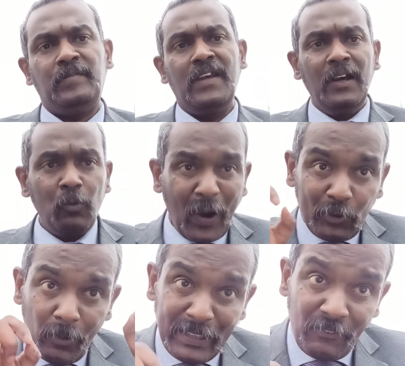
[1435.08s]
What
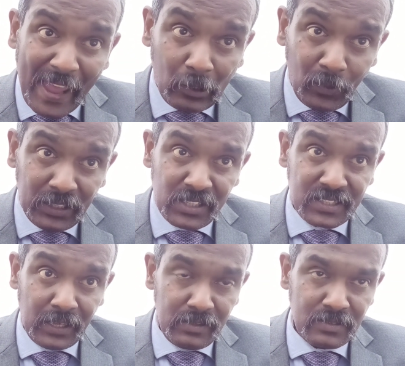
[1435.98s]
will be the value in this
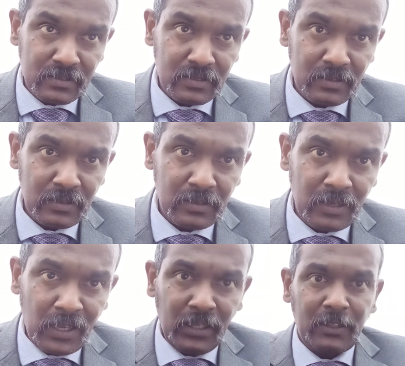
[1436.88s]
case?
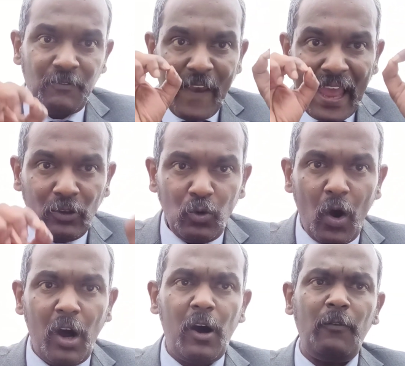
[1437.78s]
The value
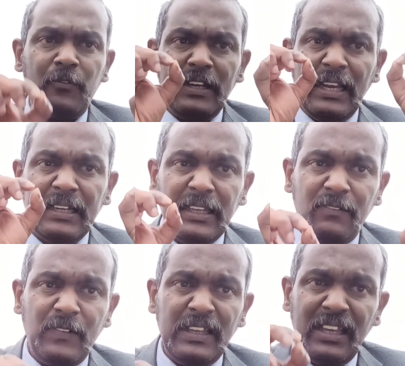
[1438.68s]
of
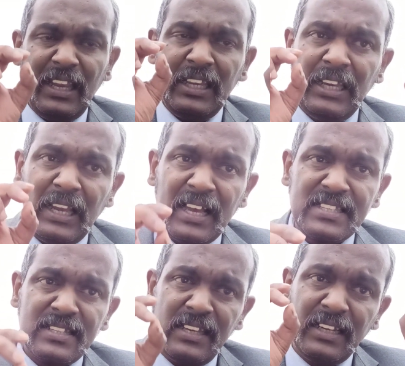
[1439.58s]
relatively
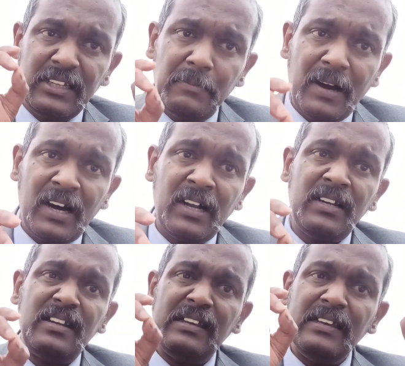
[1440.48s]
inelastic
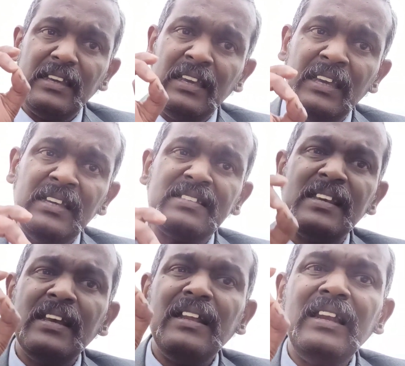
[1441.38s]
demand is
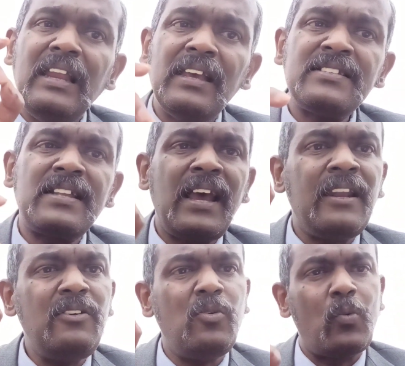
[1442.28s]
less
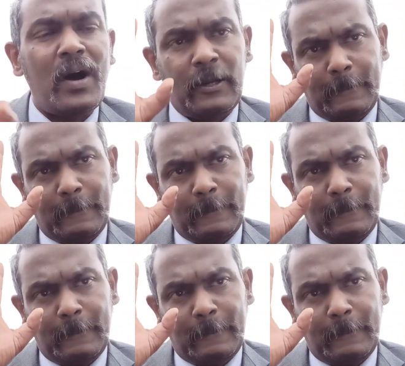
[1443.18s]
than 1.